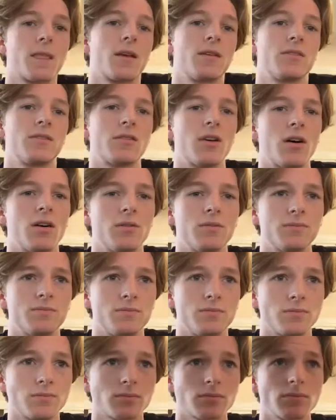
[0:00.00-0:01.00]
So,
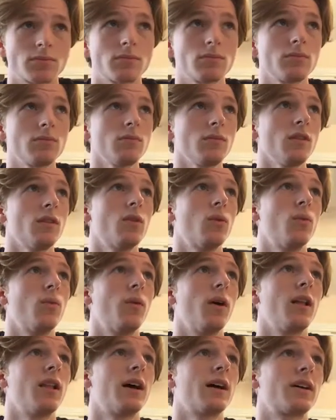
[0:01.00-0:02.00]

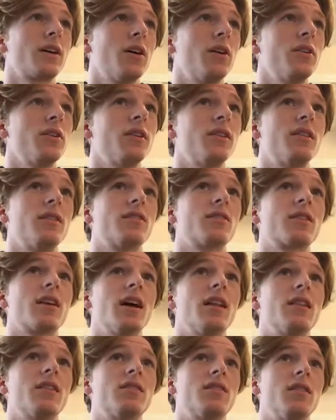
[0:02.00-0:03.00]
while I coded the
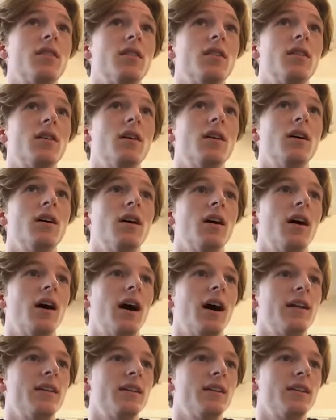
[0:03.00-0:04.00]
skeleton,
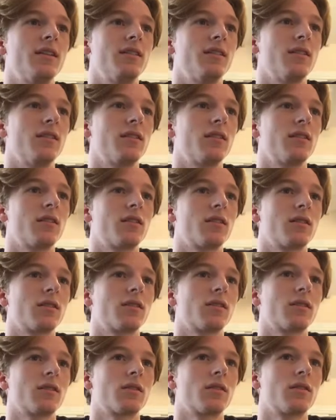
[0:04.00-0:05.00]
I didn't
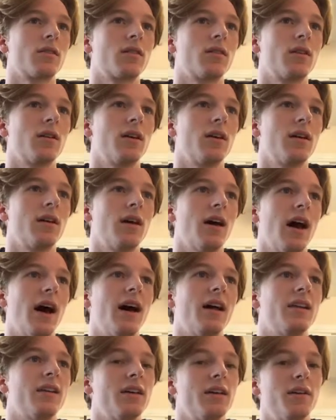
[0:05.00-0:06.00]

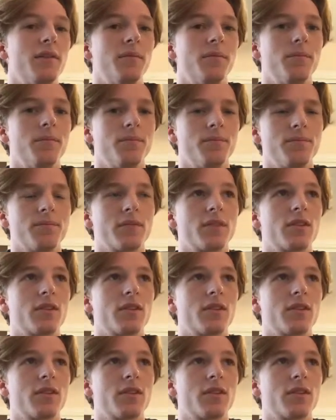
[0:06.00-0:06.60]
add him...